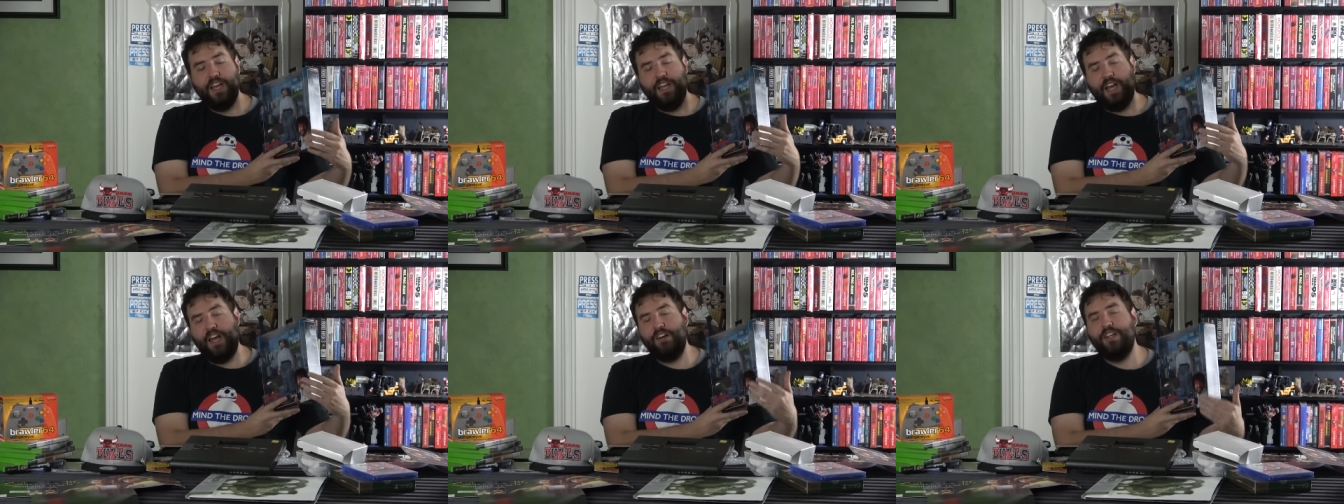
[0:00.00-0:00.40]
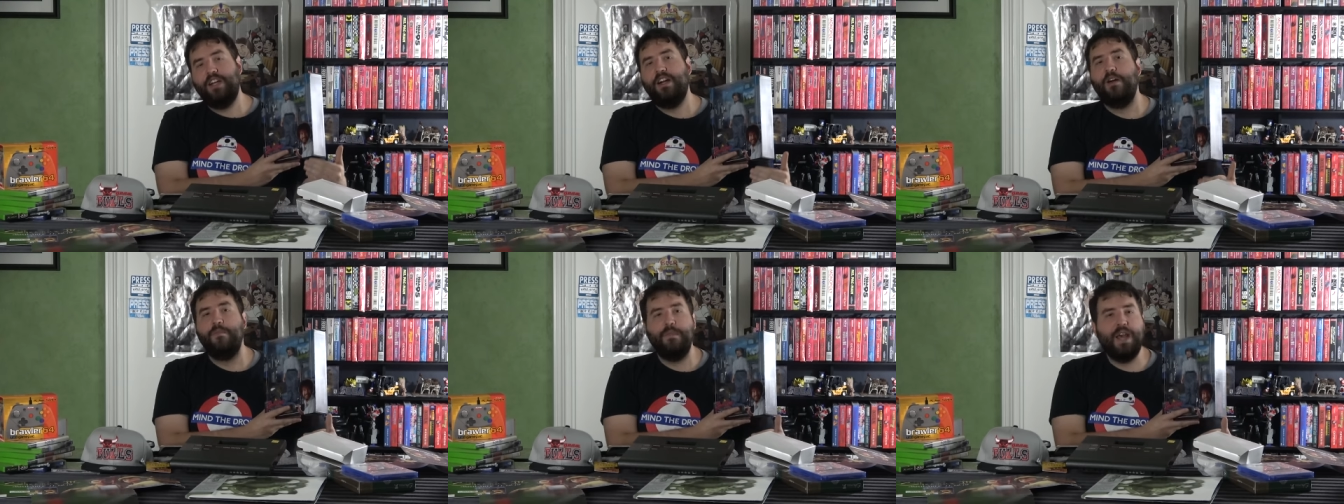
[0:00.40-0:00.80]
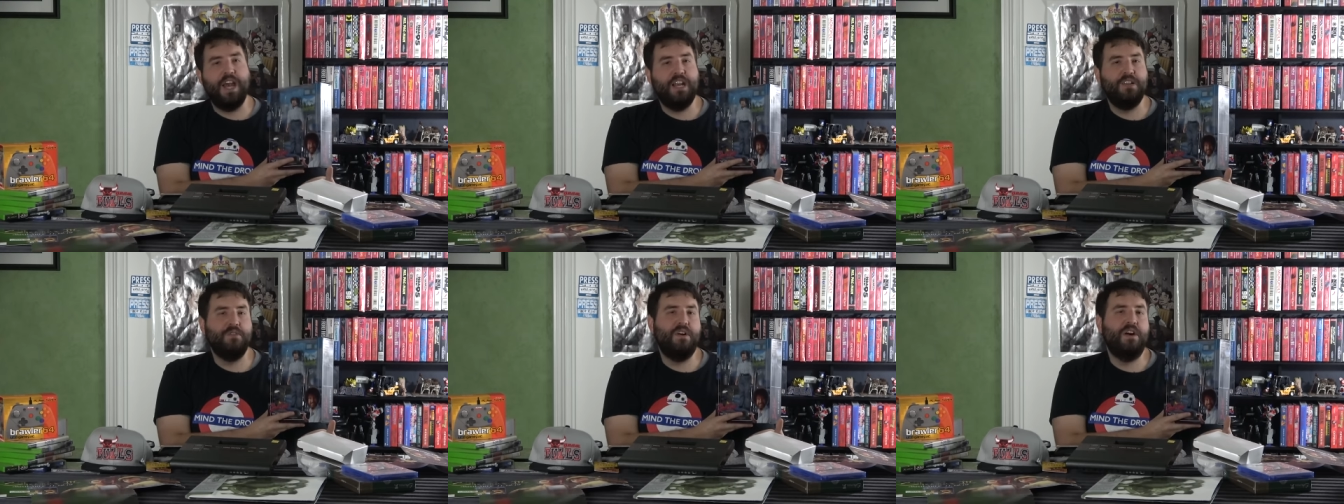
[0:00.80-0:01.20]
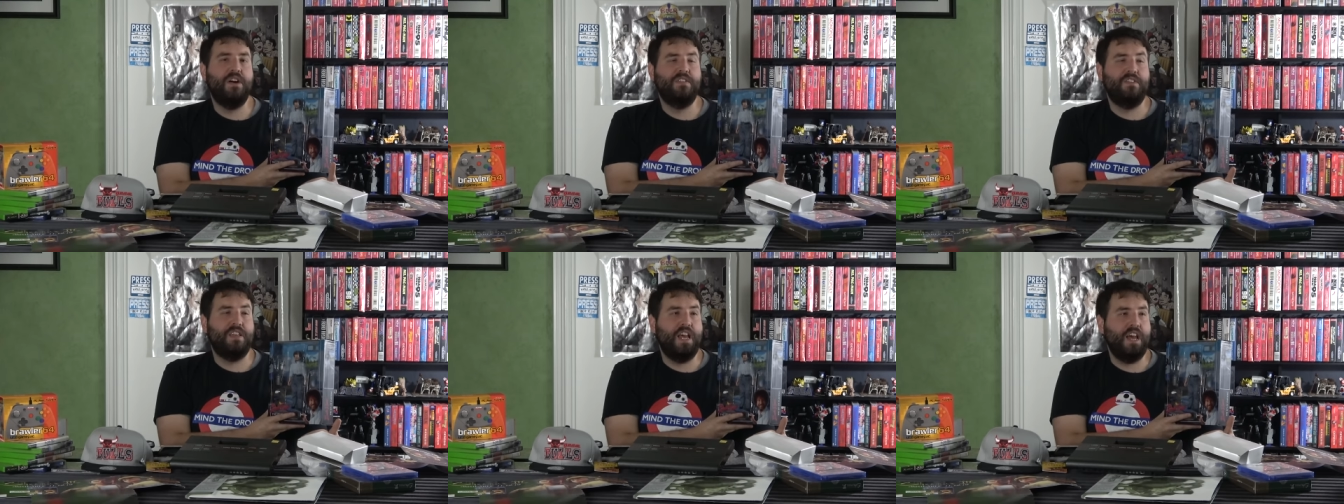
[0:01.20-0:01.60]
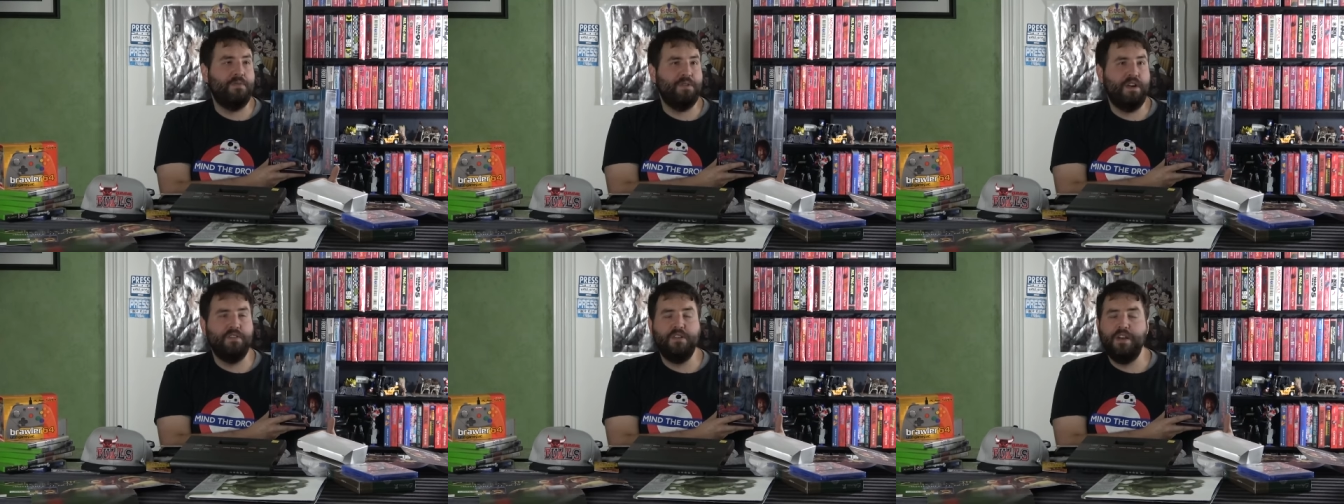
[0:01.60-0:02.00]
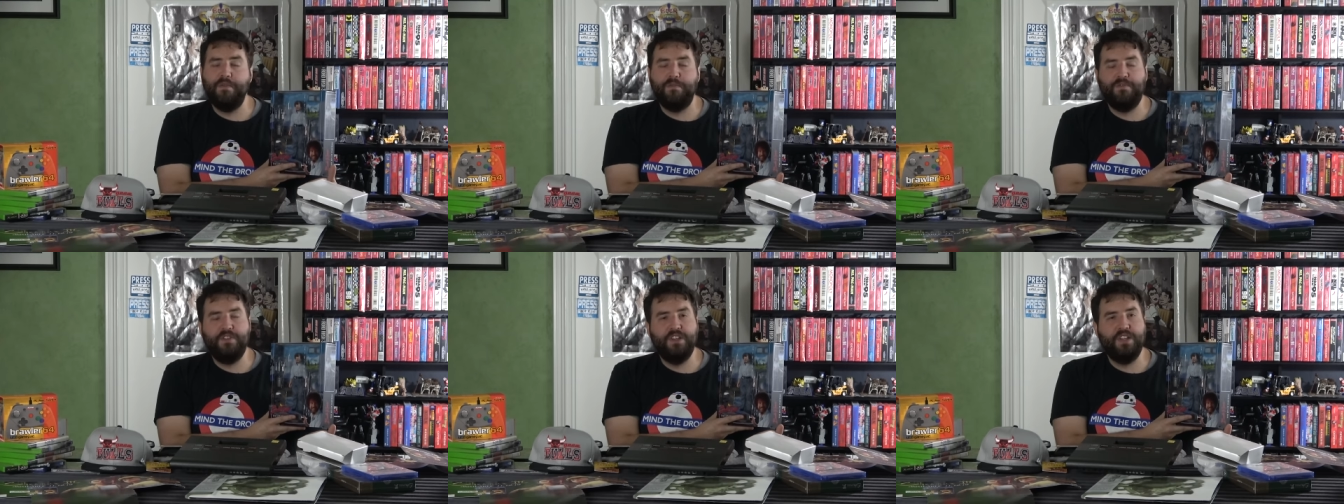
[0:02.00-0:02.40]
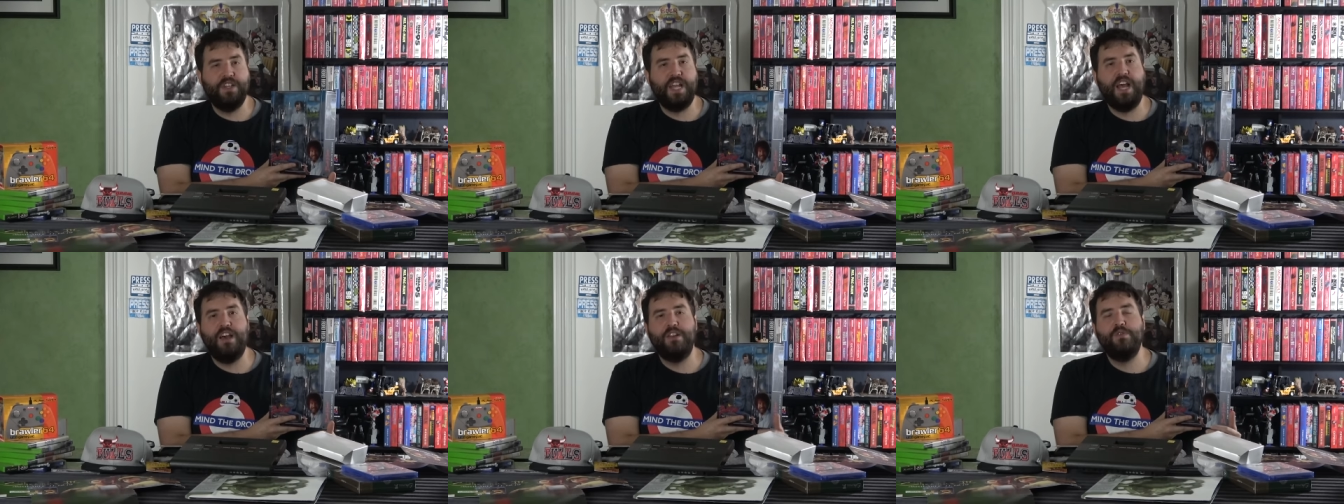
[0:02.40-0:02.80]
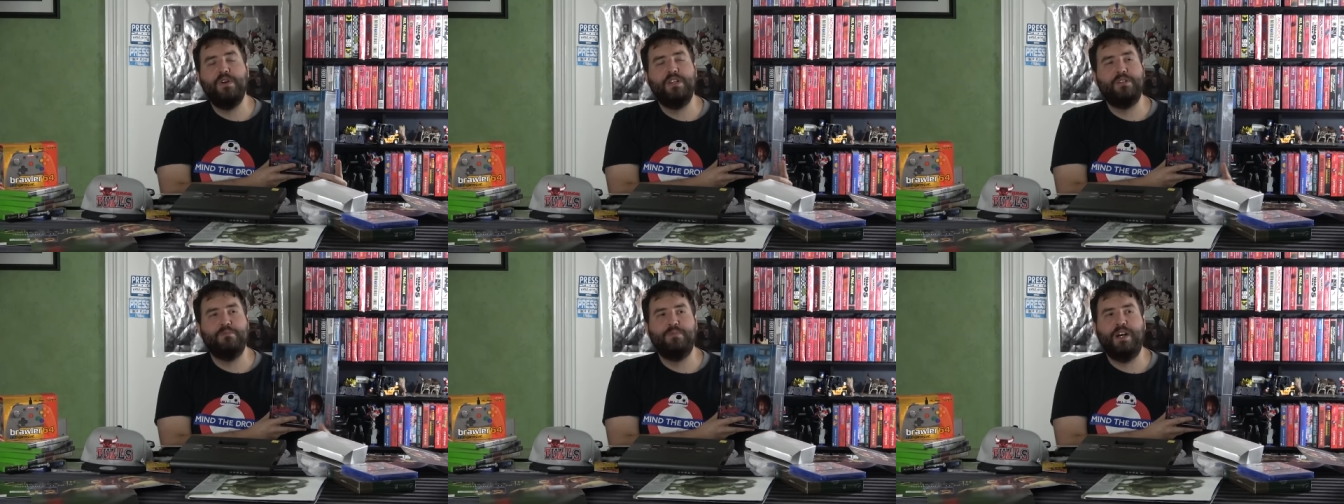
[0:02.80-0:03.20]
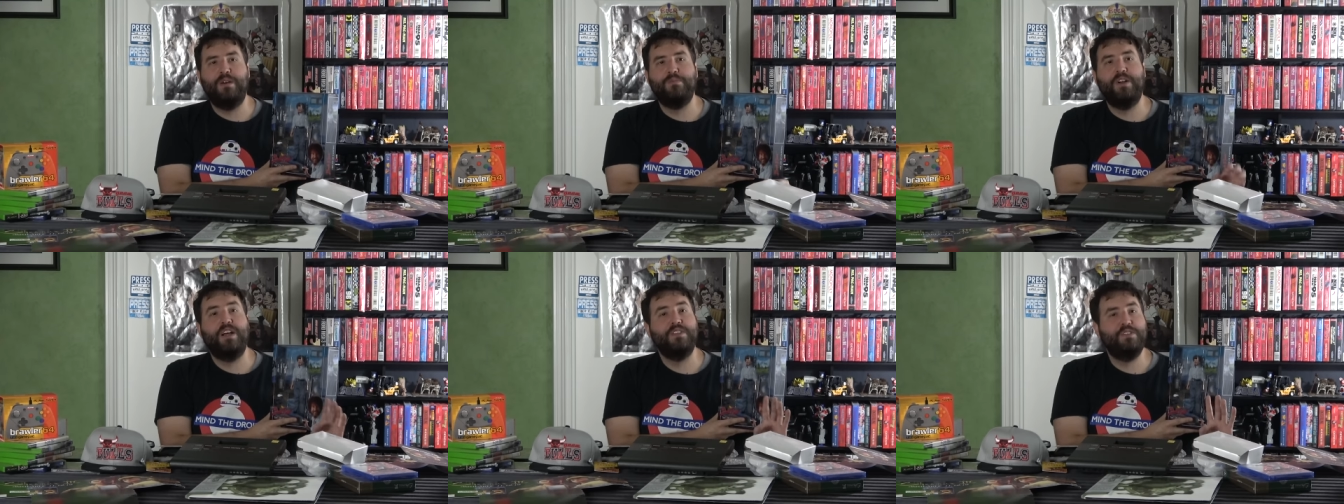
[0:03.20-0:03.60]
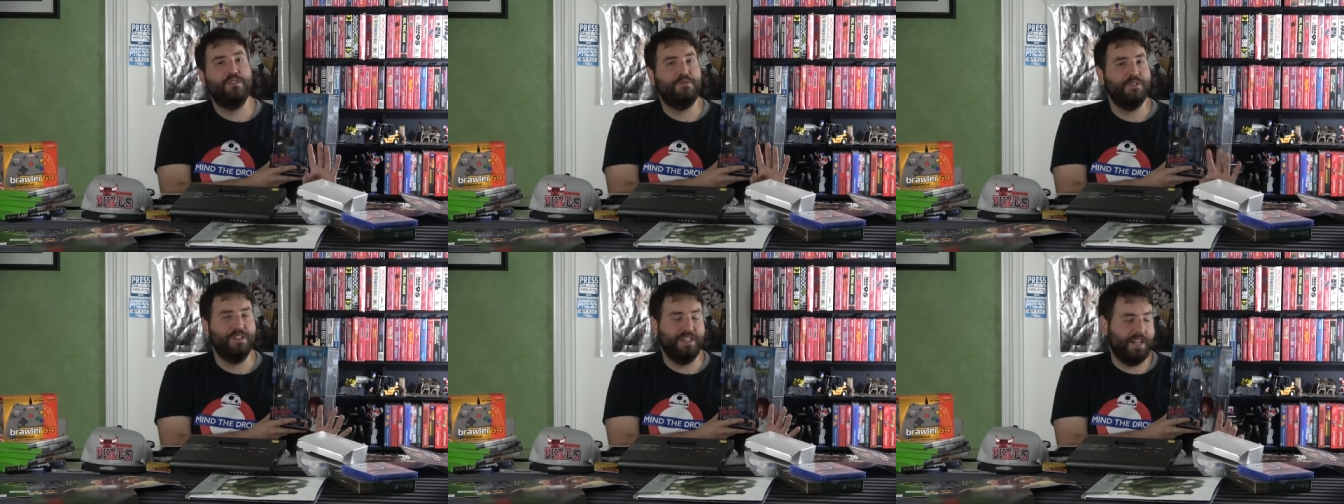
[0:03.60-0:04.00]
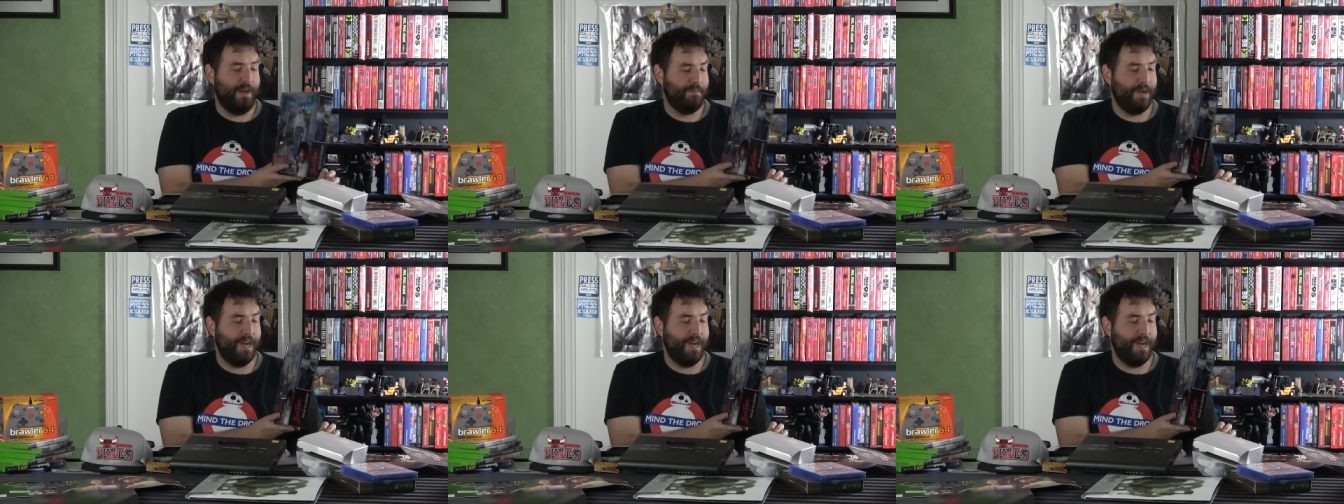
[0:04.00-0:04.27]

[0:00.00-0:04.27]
I don't care how mad you are, sad, whatever you're feeling down. You watch some Bob Ross, you'll feel a lot